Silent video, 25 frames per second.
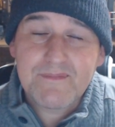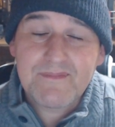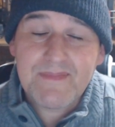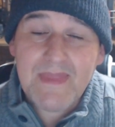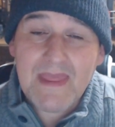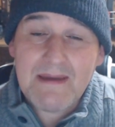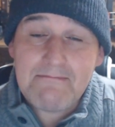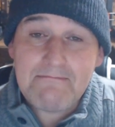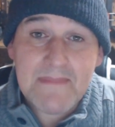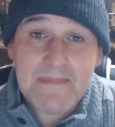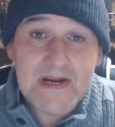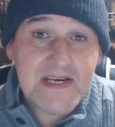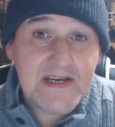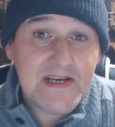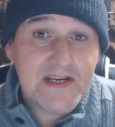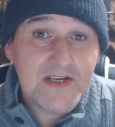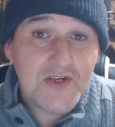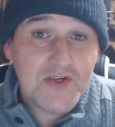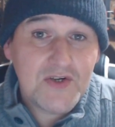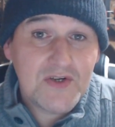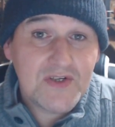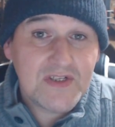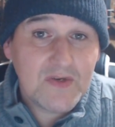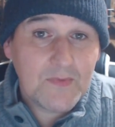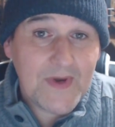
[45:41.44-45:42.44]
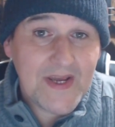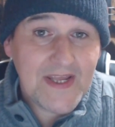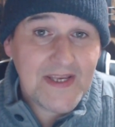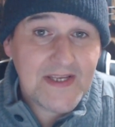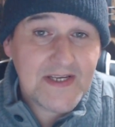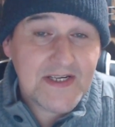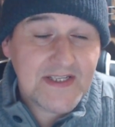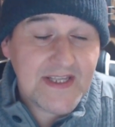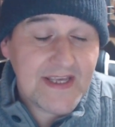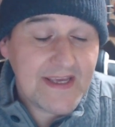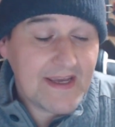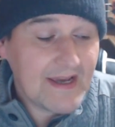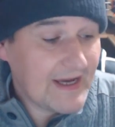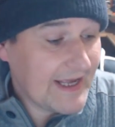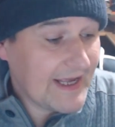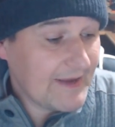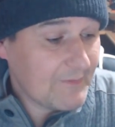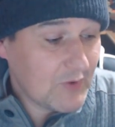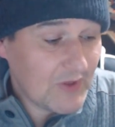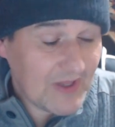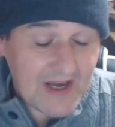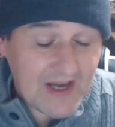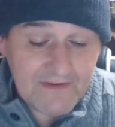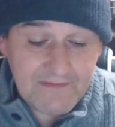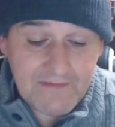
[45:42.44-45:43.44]
Monday, Tuesday, Wednesday, I
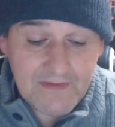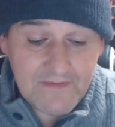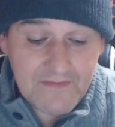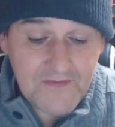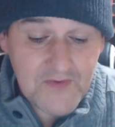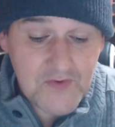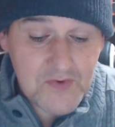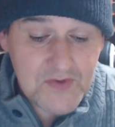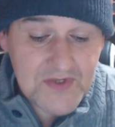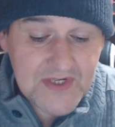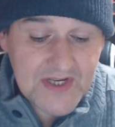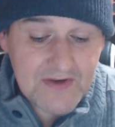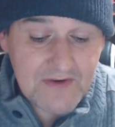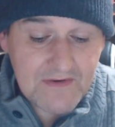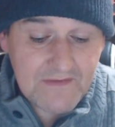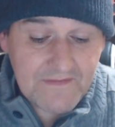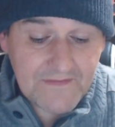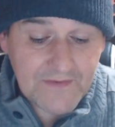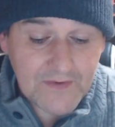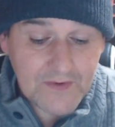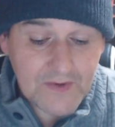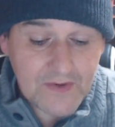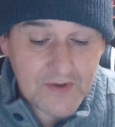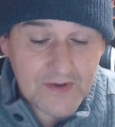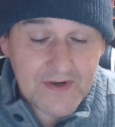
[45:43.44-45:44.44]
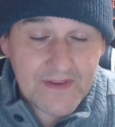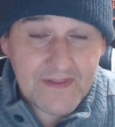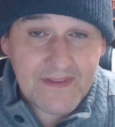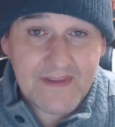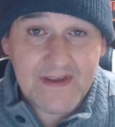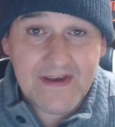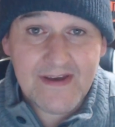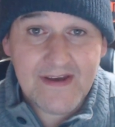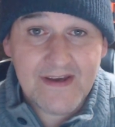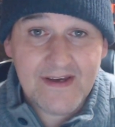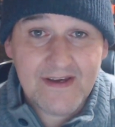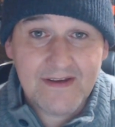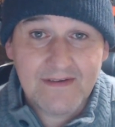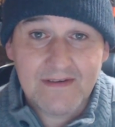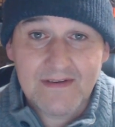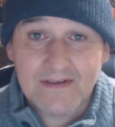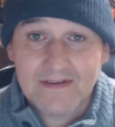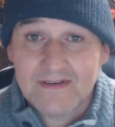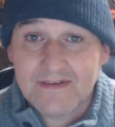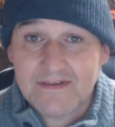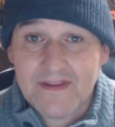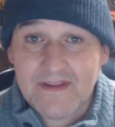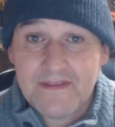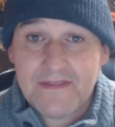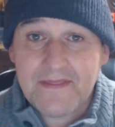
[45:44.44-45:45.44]
will have reviews out for the
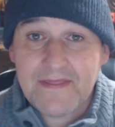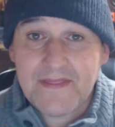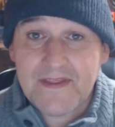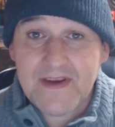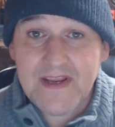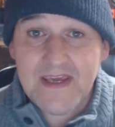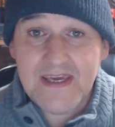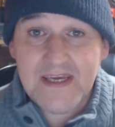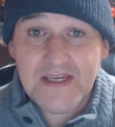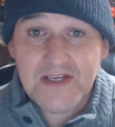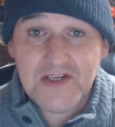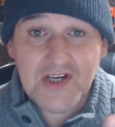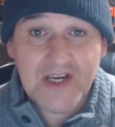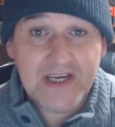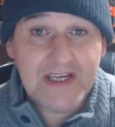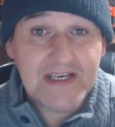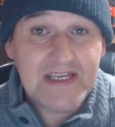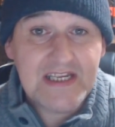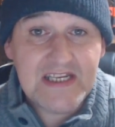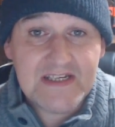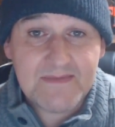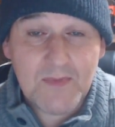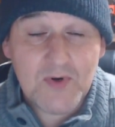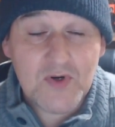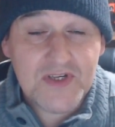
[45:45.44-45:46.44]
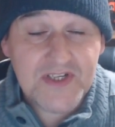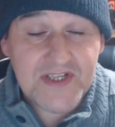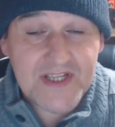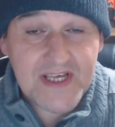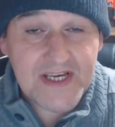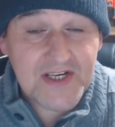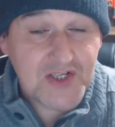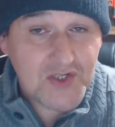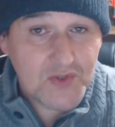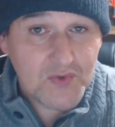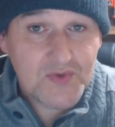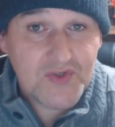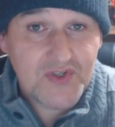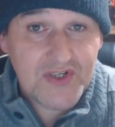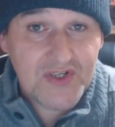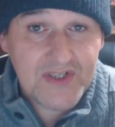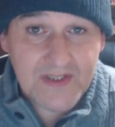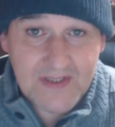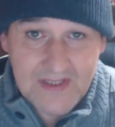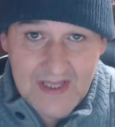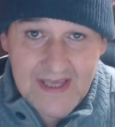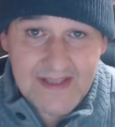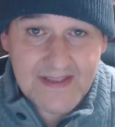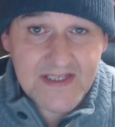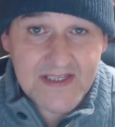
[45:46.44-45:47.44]
three Chinese mods that I showed you
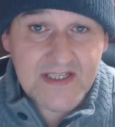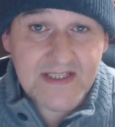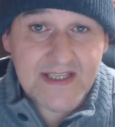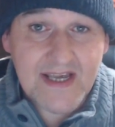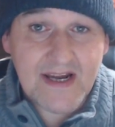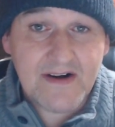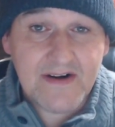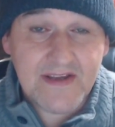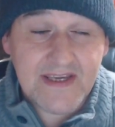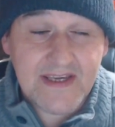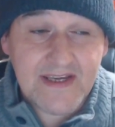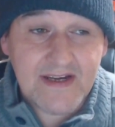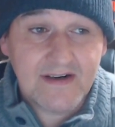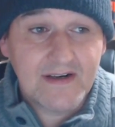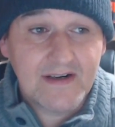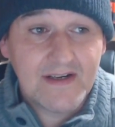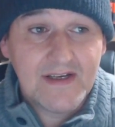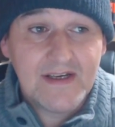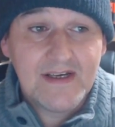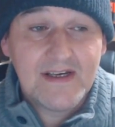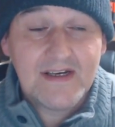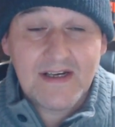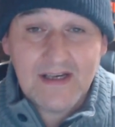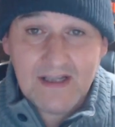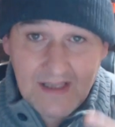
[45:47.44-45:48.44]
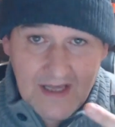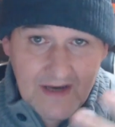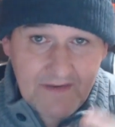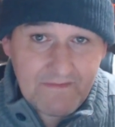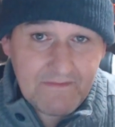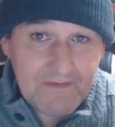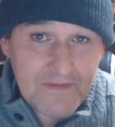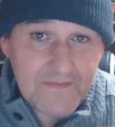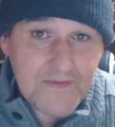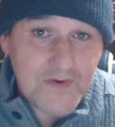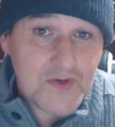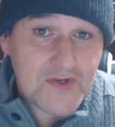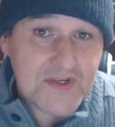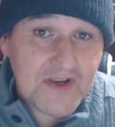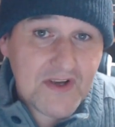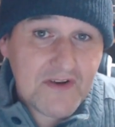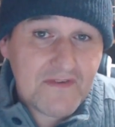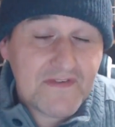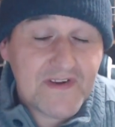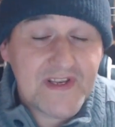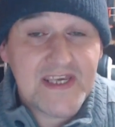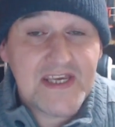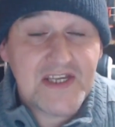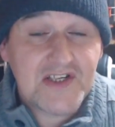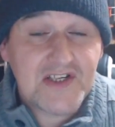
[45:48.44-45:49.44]
at the start here. I'll have reviews out
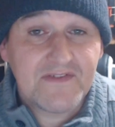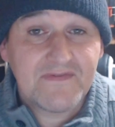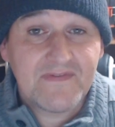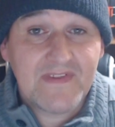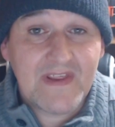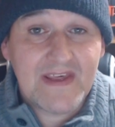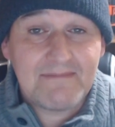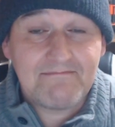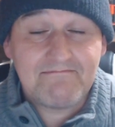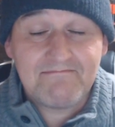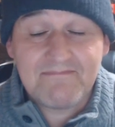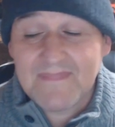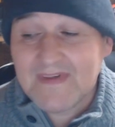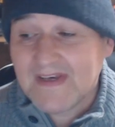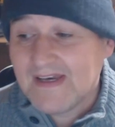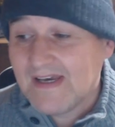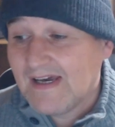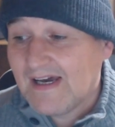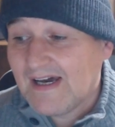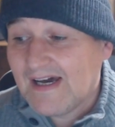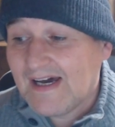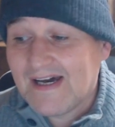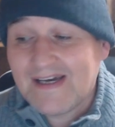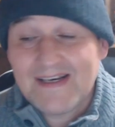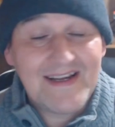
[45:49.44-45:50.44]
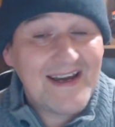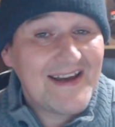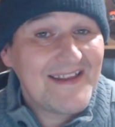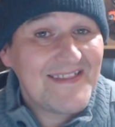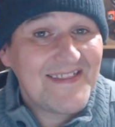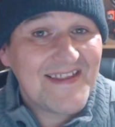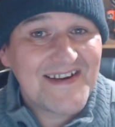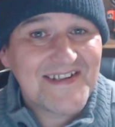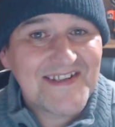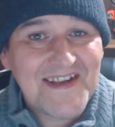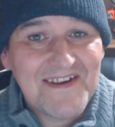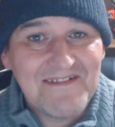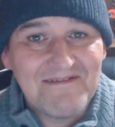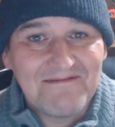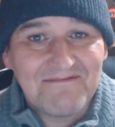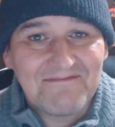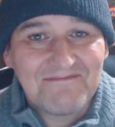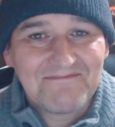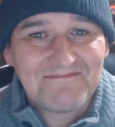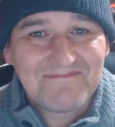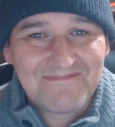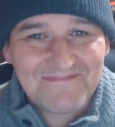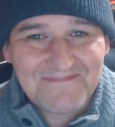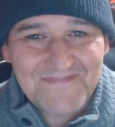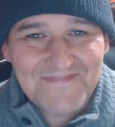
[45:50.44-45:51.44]
for each of them. And that's it.
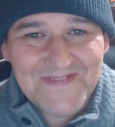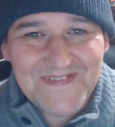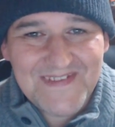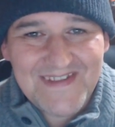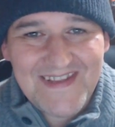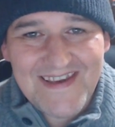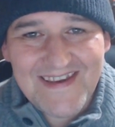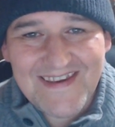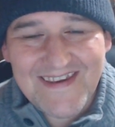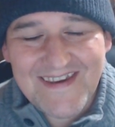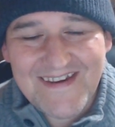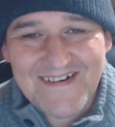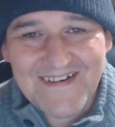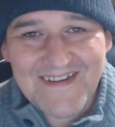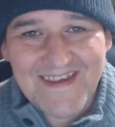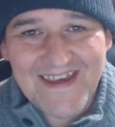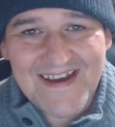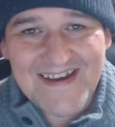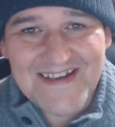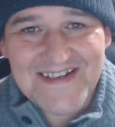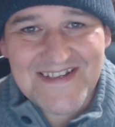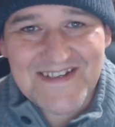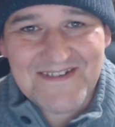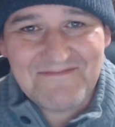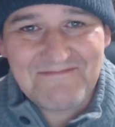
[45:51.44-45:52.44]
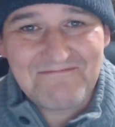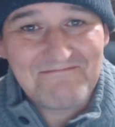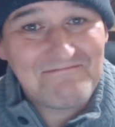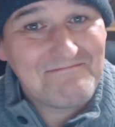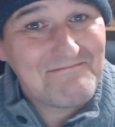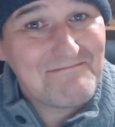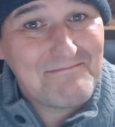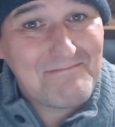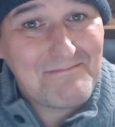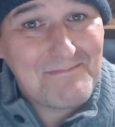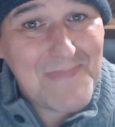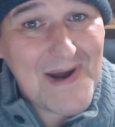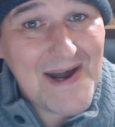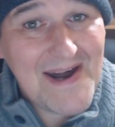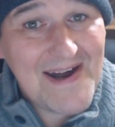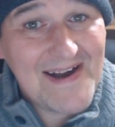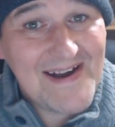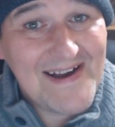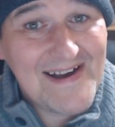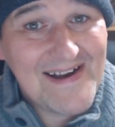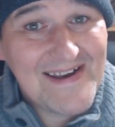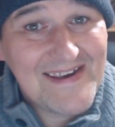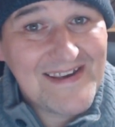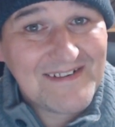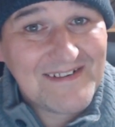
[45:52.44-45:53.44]
Take care, guys.
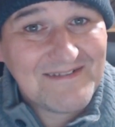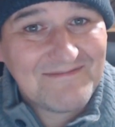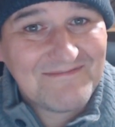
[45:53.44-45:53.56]
Bye.